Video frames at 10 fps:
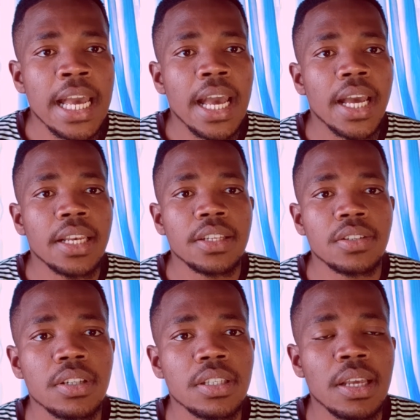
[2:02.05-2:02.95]
And it's
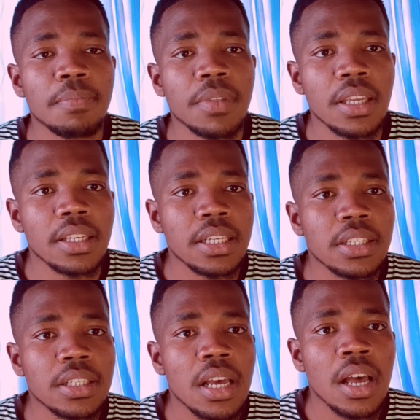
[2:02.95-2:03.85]
something
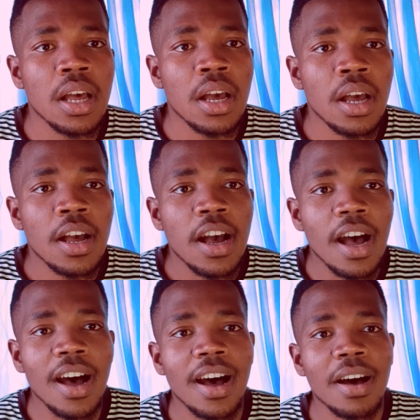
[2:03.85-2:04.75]
that
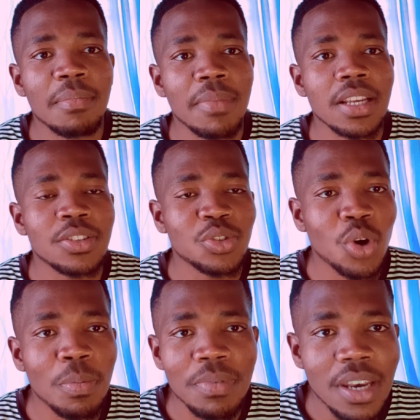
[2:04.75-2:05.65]
uh, might
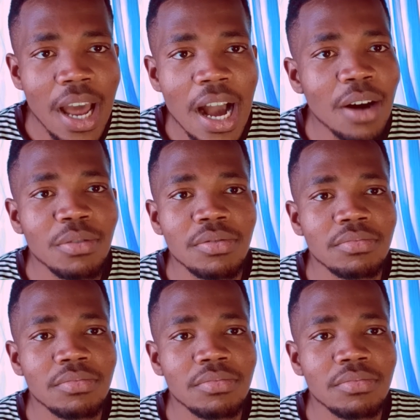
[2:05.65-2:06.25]
stop now.